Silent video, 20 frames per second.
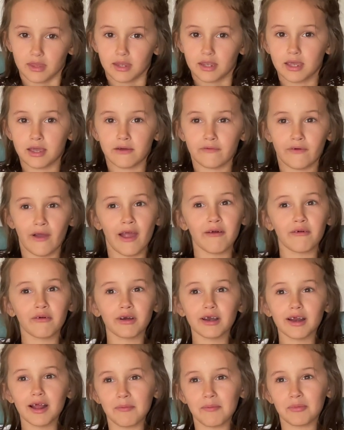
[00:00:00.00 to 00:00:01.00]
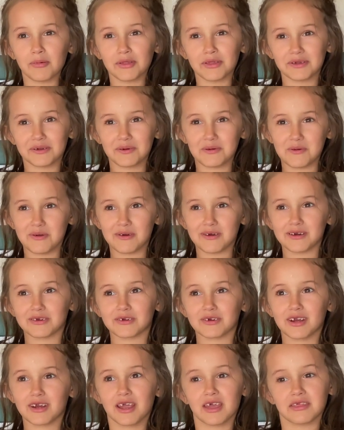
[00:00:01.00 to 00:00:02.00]
If I were an apple that grew in a
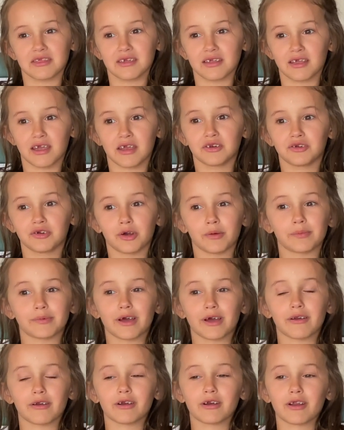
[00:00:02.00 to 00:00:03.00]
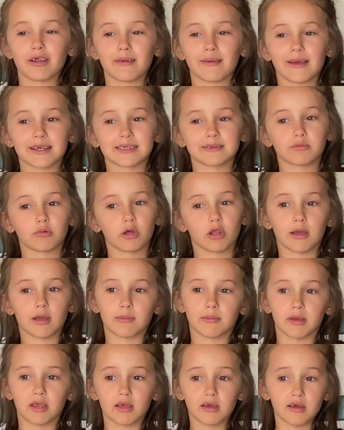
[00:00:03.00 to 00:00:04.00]
tree, I think I'd drop down on a nice boy like
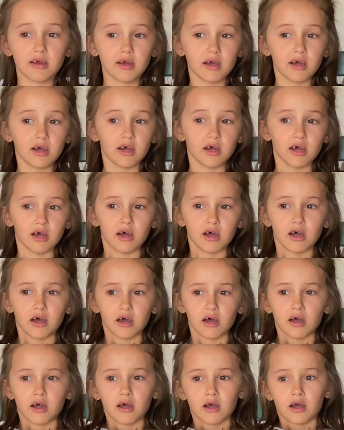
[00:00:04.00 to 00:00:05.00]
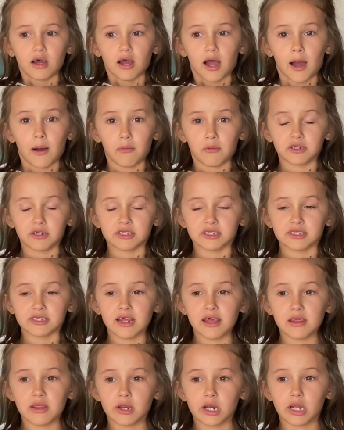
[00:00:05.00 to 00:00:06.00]
me. I wouldn't
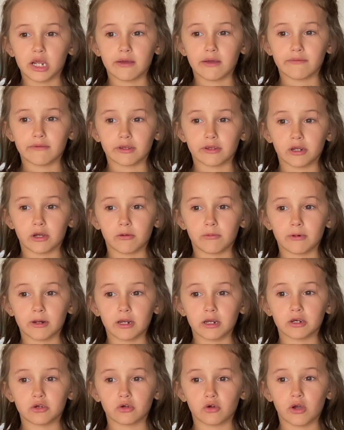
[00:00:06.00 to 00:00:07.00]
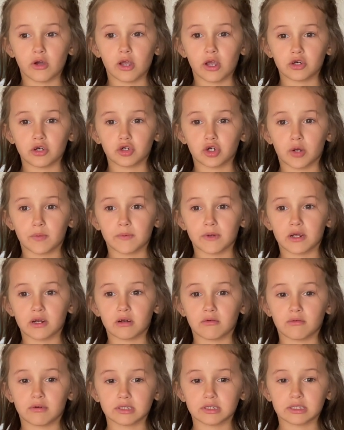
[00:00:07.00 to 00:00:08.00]
stay there giving nobody joy. I'd drop down
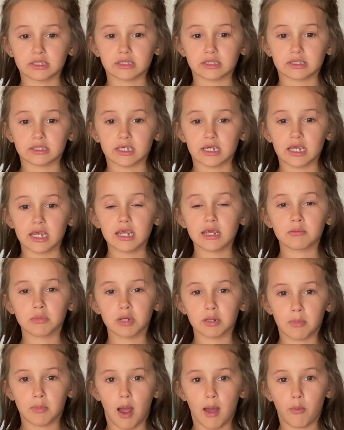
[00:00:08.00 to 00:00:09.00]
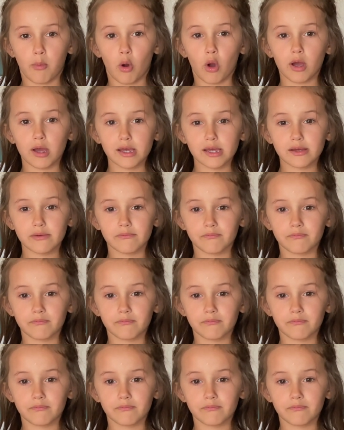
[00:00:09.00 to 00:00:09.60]
at once and say, "Eat me, my boy."